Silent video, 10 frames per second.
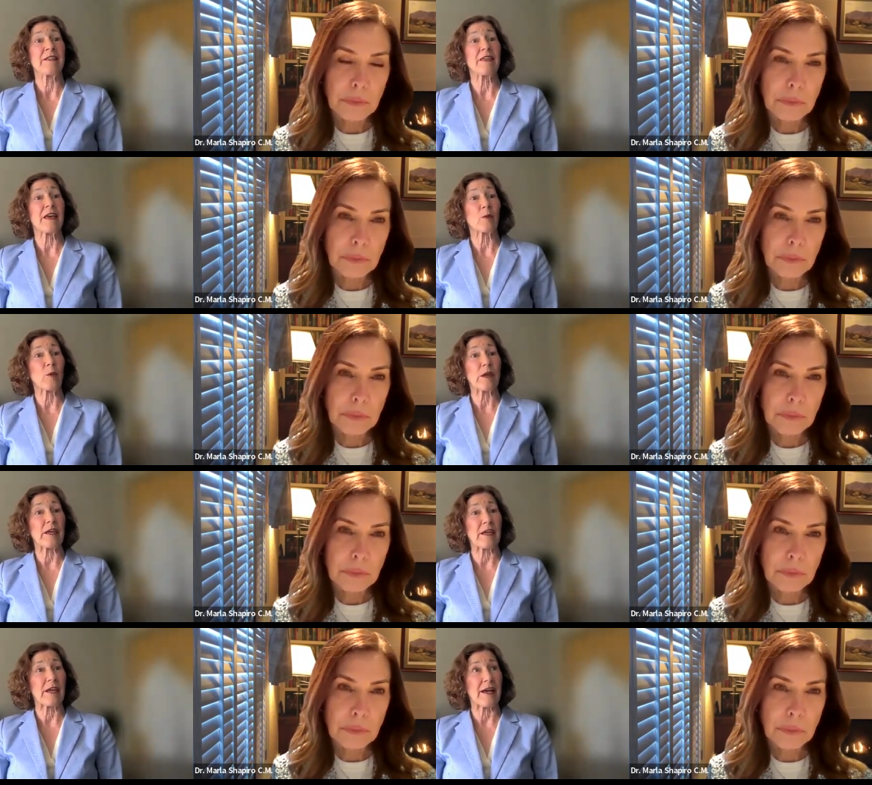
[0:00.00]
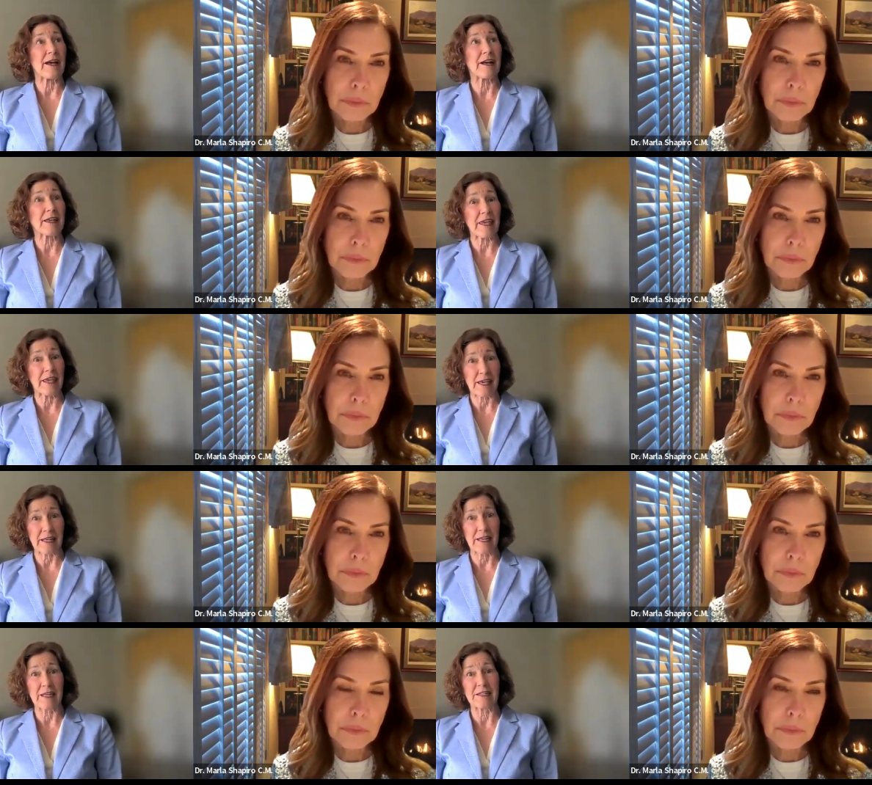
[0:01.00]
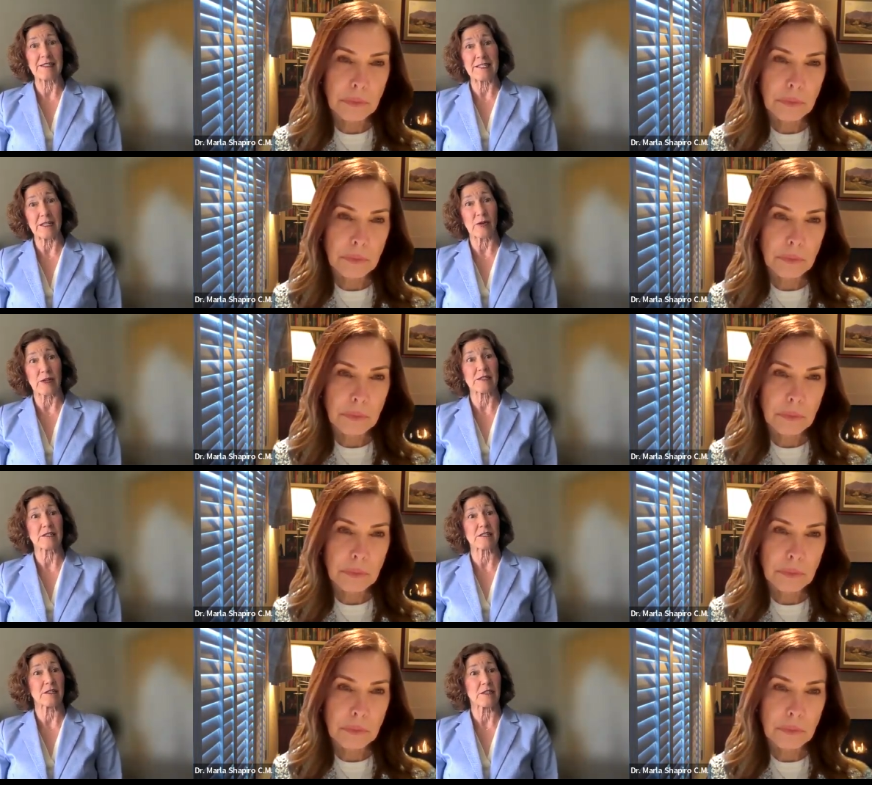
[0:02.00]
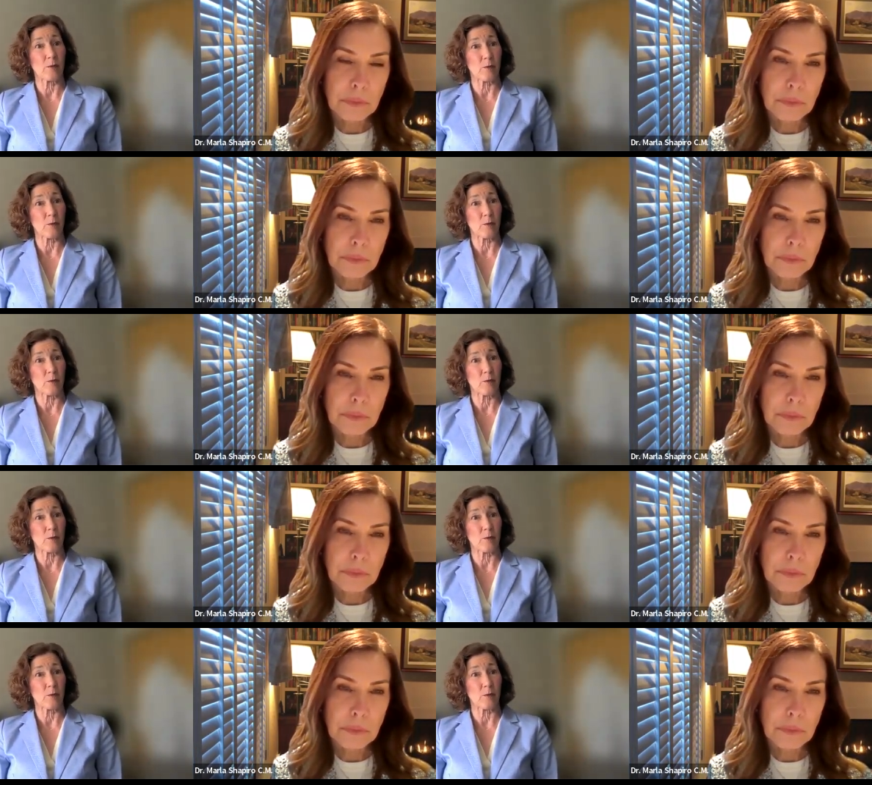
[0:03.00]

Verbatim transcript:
Speaker 1: that we uh, can decrease